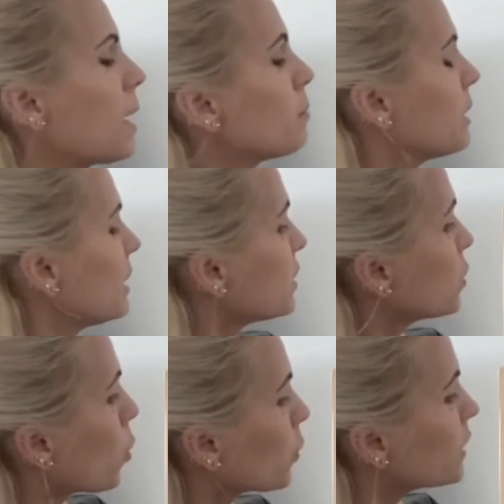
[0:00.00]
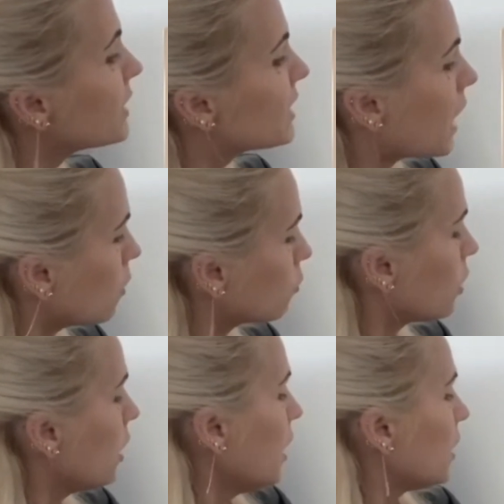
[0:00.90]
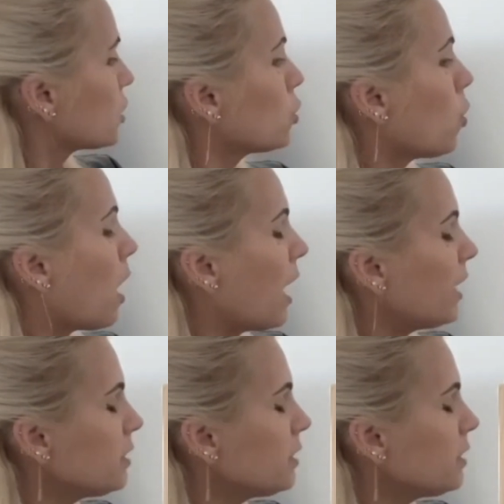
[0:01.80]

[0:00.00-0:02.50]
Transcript: is going down. So I